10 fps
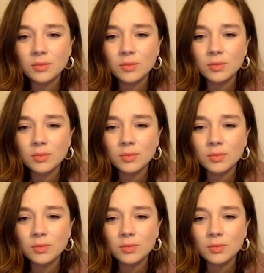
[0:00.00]

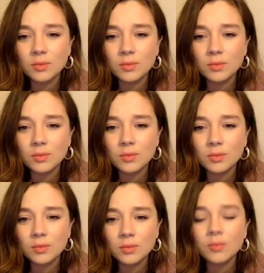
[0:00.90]

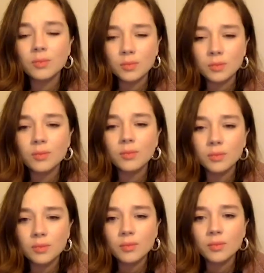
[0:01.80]

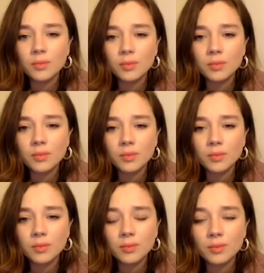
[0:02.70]

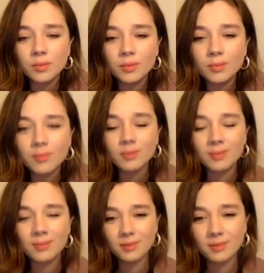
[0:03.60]

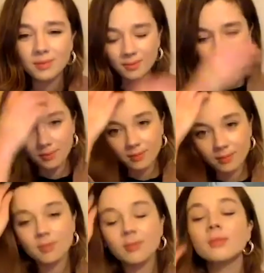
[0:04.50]

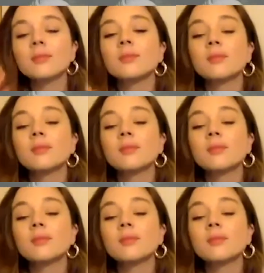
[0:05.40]
No words are spoken by the person on screen.